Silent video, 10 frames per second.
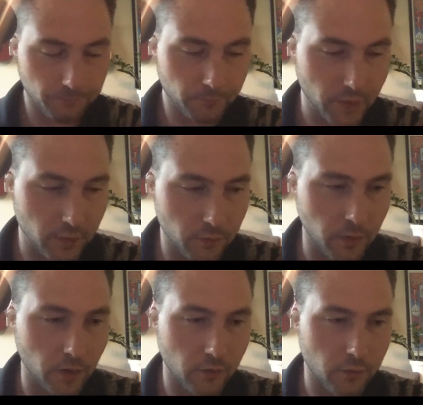They do
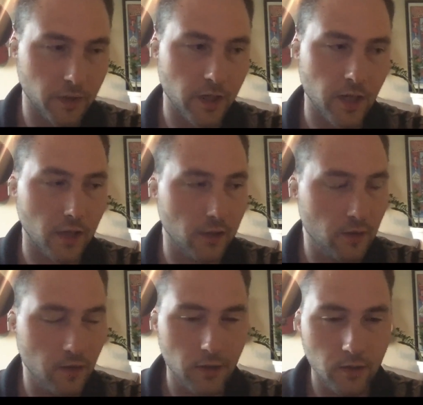both. But yeah,
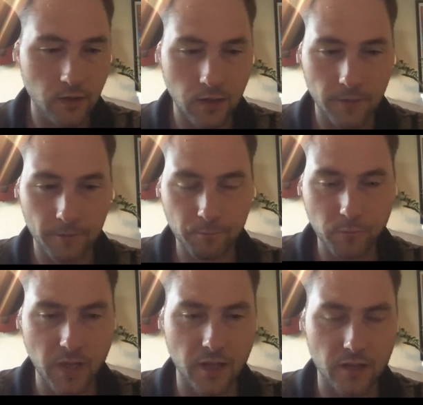but
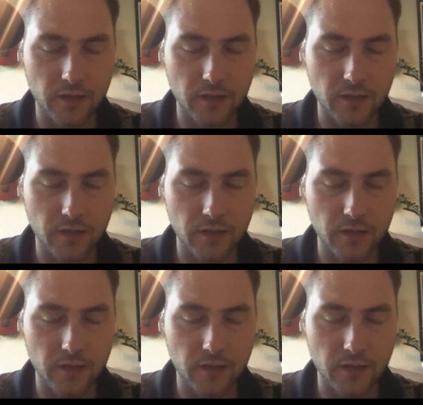yeah,